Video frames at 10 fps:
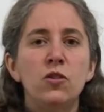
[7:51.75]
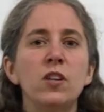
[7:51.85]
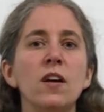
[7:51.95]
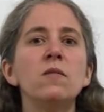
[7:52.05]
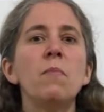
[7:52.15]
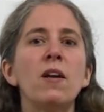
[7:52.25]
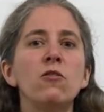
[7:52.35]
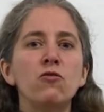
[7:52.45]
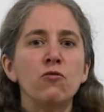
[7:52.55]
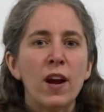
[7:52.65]
Does
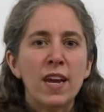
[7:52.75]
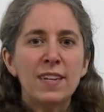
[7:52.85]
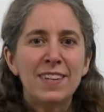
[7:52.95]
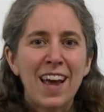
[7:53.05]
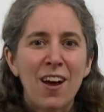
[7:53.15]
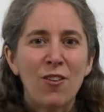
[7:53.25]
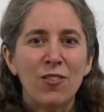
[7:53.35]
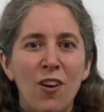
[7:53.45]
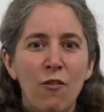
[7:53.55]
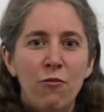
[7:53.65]
matter drain
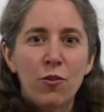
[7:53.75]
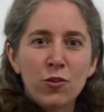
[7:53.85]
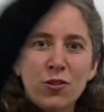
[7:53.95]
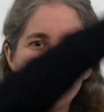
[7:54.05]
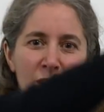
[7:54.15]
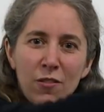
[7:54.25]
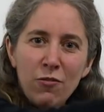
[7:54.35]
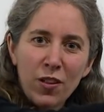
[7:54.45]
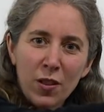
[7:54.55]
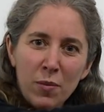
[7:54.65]
down first onto the
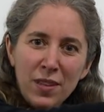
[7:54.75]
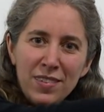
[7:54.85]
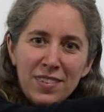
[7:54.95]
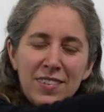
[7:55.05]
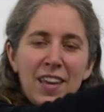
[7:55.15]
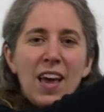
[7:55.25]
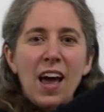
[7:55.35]
filaments